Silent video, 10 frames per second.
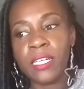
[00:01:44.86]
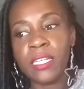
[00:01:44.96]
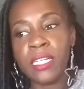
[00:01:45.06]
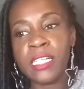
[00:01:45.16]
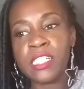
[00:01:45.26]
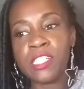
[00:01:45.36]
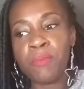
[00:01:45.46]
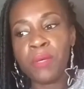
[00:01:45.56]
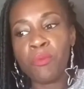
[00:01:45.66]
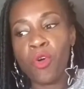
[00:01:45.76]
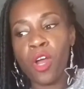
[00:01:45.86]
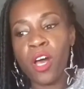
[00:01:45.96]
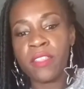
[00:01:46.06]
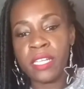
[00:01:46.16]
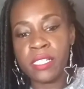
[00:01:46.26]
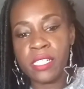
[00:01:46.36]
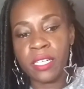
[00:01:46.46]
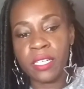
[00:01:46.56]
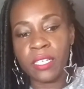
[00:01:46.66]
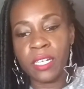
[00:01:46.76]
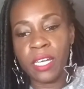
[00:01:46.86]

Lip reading: needed to be more authentic.